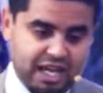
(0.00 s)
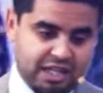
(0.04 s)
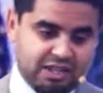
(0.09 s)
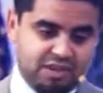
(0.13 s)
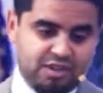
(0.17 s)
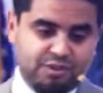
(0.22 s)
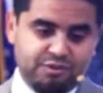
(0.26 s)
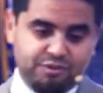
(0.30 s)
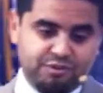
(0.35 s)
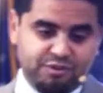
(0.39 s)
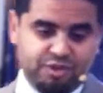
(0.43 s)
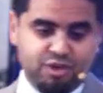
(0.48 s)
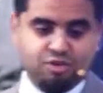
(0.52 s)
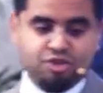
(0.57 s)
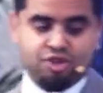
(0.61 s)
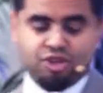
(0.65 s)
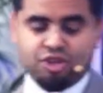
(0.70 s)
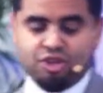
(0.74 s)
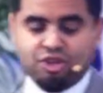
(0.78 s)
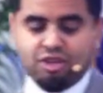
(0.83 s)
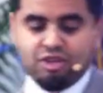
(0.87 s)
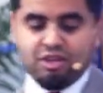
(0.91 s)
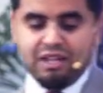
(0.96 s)
and the
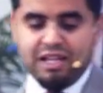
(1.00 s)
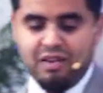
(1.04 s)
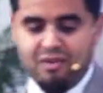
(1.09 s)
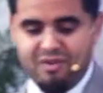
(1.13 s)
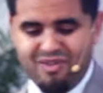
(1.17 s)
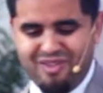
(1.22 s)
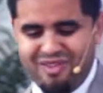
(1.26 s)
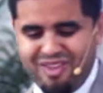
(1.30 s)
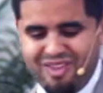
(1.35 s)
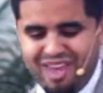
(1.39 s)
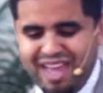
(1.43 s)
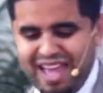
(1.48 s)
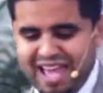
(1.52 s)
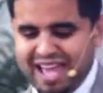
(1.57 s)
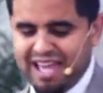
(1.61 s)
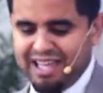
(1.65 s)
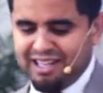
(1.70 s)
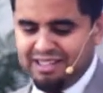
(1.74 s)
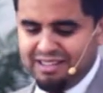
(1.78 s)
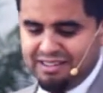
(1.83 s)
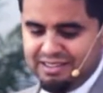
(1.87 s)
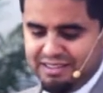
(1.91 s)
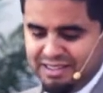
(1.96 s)
future, and
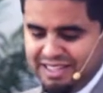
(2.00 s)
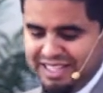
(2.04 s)
that